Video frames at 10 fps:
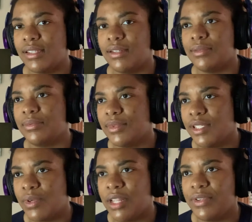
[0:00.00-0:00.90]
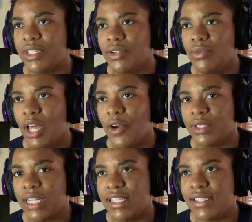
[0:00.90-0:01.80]
so just waiting for it to cool off
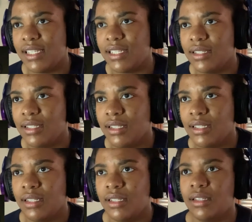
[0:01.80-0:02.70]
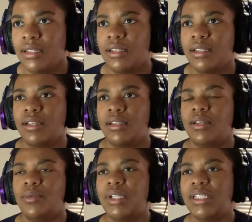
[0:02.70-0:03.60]
with the AC.
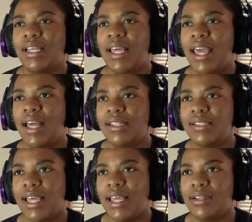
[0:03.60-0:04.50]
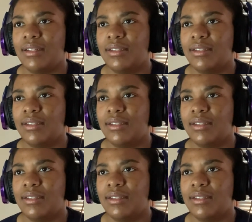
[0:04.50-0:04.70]
What the hell is that?